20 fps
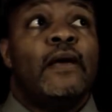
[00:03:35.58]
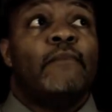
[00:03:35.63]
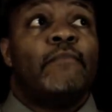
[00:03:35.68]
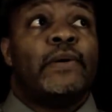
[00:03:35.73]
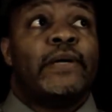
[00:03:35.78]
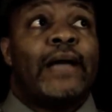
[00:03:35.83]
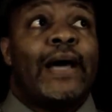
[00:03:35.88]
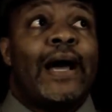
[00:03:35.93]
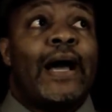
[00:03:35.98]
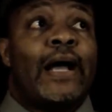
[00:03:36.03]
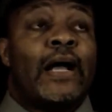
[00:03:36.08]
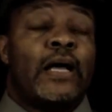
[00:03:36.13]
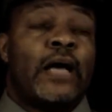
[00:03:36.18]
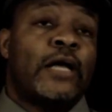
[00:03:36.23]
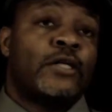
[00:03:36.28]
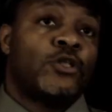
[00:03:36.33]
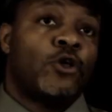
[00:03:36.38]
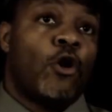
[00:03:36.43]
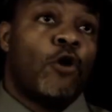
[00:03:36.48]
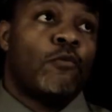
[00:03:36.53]
But
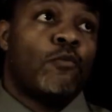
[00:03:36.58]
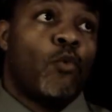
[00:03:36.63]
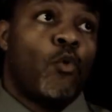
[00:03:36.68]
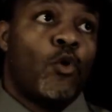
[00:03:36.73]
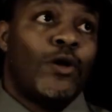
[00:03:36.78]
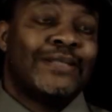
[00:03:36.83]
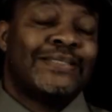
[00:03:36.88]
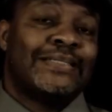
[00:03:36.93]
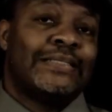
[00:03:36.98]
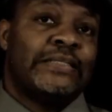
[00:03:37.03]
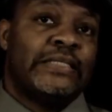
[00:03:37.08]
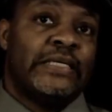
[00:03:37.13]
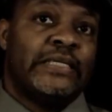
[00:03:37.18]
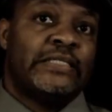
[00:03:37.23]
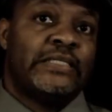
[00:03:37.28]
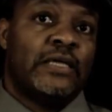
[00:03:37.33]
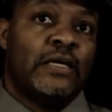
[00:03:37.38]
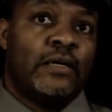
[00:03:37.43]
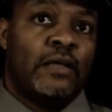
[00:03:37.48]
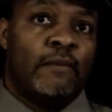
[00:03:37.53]
I talk more into
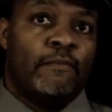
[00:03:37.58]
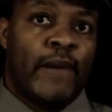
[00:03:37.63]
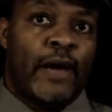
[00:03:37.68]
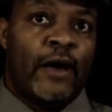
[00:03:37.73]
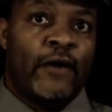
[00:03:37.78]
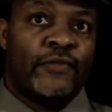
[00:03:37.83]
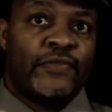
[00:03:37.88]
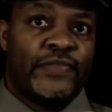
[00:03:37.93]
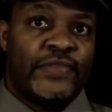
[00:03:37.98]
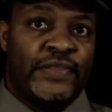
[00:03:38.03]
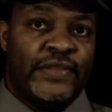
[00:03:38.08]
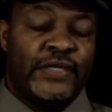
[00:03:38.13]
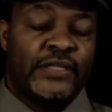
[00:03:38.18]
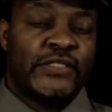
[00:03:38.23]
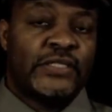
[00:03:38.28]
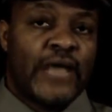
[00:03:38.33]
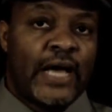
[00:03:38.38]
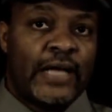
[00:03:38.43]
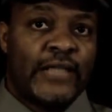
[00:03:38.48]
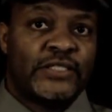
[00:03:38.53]
detail about
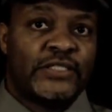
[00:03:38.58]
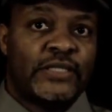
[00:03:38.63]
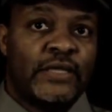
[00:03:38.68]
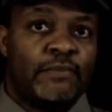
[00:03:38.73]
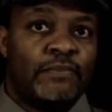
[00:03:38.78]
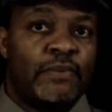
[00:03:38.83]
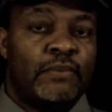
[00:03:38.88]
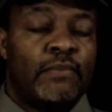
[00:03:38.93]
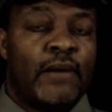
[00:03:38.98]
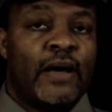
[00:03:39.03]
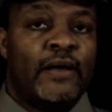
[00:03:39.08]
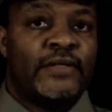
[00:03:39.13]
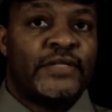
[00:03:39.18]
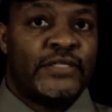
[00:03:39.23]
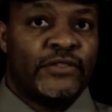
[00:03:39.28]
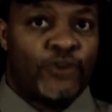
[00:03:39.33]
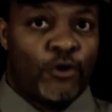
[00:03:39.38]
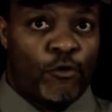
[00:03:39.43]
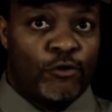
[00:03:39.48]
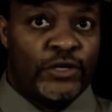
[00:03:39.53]
this concept in my
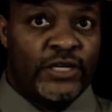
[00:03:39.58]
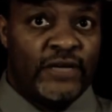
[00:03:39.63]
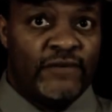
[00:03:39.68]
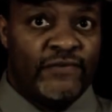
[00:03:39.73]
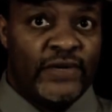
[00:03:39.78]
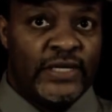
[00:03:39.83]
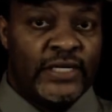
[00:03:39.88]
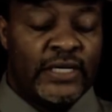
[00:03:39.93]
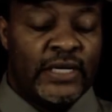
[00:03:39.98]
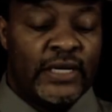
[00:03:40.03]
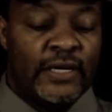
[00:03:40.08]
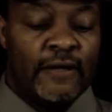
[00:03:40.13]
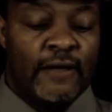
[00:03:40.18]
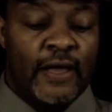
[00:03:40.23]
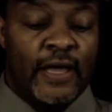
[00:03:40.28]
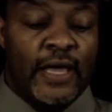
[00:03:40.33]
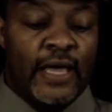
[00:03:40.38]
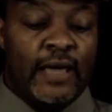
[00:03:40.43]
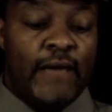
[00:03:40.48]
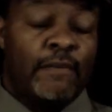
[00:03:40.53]
third DVD.
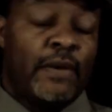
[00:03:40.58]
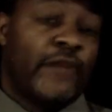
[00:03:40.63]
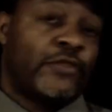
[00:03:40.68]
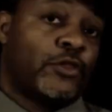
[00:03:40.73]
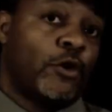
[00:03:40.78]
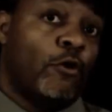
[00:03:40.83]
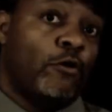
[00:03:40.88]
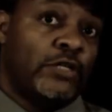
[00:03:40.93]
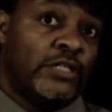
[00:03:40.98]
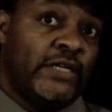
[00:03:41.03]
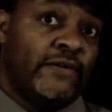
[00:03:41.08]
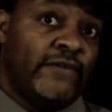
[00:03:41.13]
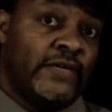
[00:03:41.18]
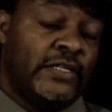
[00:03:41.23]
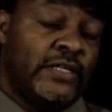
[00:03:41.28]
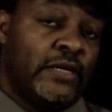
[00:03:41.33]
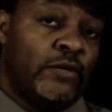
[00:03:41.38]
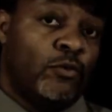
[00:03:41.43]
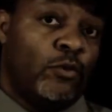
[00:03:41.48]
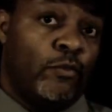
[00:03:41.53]
And my third
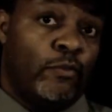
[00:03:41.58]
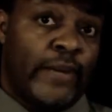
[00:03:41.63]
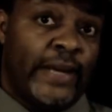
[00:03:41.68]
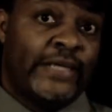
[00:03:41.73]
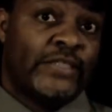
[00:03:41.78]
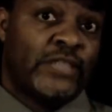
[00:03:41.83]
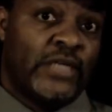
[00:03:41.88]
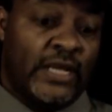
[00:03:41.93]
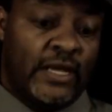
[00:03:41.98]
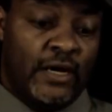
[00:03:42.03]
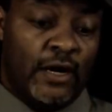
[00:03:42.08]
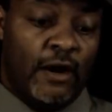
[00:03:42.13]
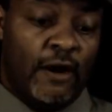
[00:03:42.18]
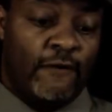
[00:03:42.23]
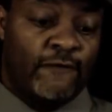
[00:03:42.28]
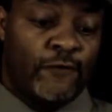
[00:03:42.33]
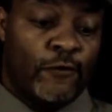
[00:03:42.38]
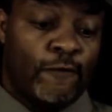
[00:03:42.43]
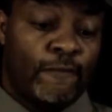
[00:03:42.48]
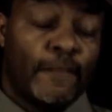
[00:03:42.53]
DVD will basically
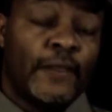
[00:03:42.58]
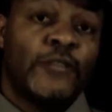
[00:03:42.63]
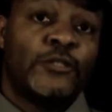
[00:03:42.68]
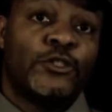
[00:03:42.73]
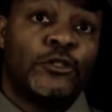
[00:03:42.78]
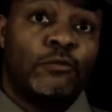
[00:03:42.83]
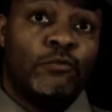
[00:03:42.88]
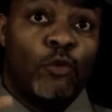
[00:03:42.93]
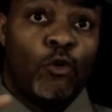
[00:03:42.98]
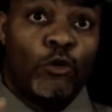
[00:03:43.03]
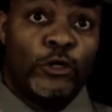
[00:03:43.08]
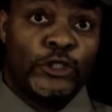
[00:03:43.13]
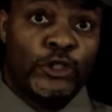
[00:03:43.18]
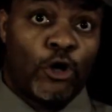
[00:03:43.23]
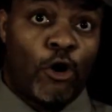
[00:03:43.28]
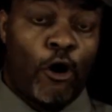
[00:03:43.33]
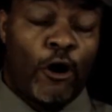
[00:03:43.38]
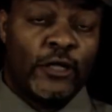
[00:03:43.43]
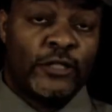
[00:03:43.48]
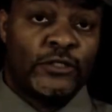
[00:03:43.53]
cover some more
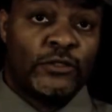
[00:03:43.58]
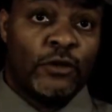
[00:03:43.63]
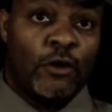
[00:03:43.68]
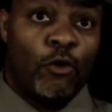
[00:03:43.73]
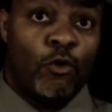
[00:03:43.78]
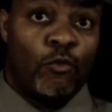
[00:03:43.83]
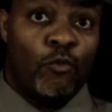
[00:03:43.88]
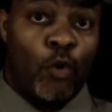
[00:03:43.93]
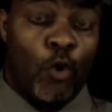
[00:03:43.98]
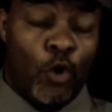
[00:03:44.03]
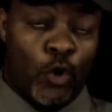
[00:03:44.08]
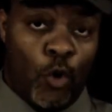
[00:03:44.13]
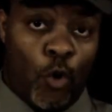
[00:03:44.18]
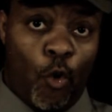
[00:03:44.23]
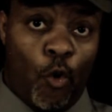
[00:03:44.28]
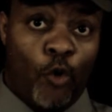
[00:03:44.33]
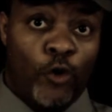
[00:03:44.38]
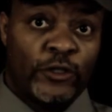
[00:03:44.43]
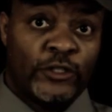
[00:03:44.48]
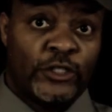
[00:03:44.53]
charts or more
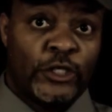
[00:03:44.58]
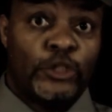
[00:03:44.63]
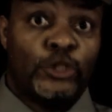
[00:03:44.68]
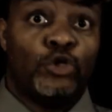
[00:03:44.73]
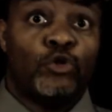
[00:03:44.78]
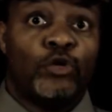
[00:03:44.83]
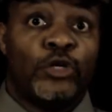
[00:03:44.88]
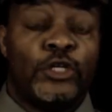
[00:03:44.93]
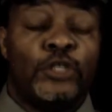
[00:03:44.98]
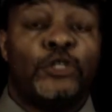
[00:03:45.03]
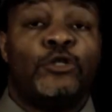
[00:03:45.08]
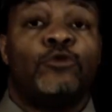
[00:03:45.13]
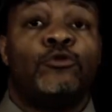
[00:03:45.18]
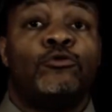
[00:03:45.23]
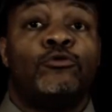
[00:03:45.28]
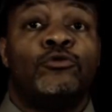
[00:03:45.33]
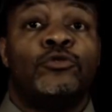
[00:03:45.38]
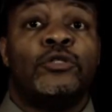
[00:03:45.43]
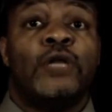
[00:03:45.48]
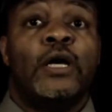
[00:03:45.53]
chords that you can
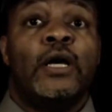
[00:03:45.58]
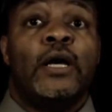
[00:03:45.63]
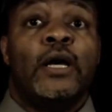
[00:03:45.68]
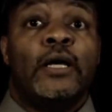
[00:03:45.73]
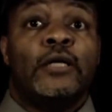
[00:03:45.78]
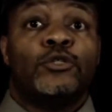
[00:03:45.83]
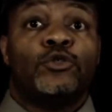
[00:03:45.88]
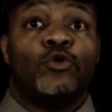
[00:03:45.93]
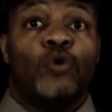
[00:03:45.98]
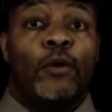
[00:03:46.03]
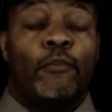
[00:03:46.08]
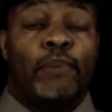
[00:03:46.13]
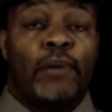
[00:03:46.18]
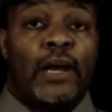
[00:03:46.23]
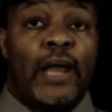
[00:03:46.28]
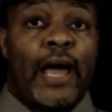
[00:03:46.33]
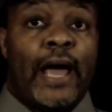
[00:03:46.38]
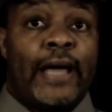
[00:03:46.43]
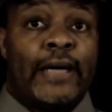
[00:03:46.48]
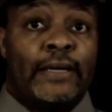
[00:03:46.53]
use to
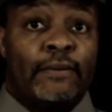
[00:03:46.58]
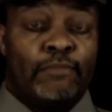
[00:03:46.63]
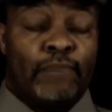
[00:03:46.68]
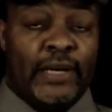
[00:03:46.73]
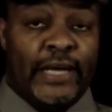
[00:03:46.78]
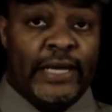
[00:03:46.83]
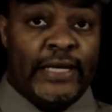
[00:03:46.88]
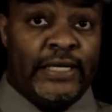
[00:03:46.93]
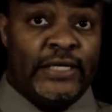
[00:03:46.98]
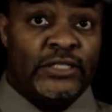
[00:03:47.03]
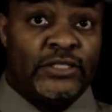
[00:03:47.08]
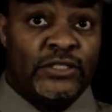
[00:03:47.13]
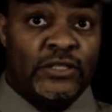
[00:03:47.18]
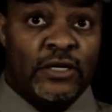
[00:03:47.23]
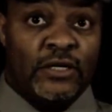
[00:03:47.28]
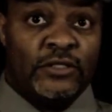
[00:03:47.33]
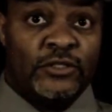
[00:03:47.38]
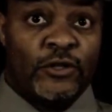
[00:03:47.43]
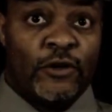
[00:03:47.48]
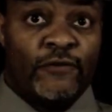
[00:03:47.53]
apply to play these
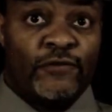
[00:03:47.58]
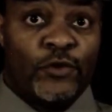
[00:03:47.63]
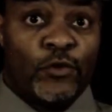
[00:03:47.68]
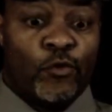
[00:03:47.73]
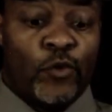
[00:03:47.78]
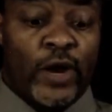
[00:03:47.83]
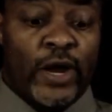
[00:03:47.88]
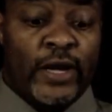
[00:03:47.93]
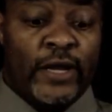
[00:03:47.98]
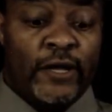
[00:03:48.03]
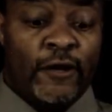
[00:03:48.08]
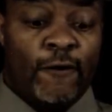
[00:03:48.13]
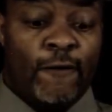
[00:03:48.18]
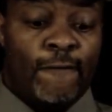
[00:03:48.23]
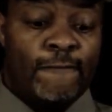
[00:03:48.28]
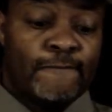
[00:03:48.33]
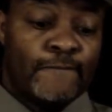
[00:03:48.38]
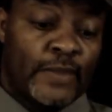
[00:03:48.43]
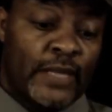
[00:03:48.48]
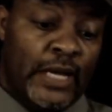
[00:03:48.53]
songs off the
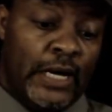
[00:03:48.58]
radio.